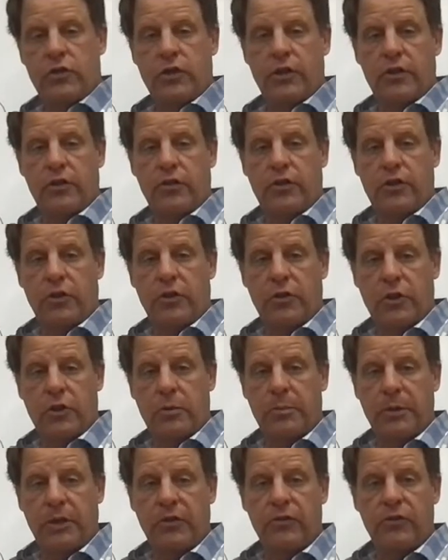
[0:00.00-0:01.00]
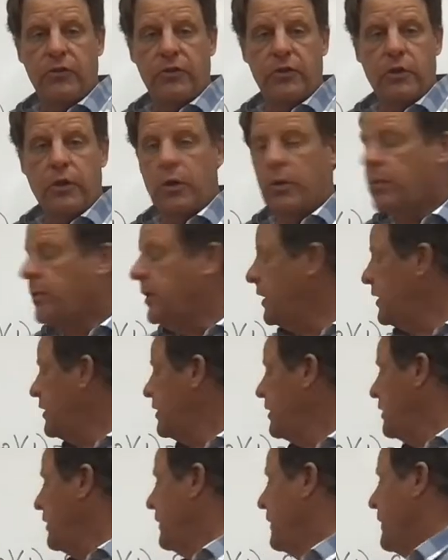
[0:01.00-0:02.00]
to be 0 right
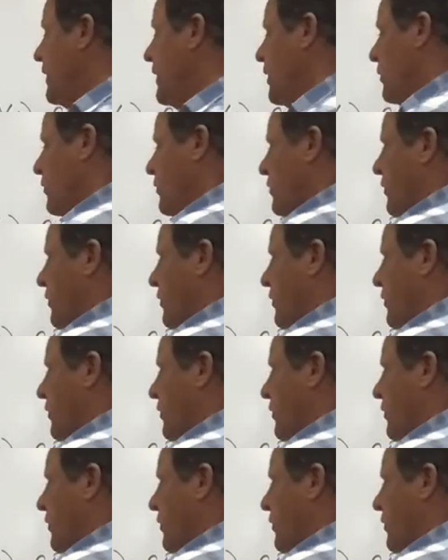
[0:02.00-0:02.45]
here? So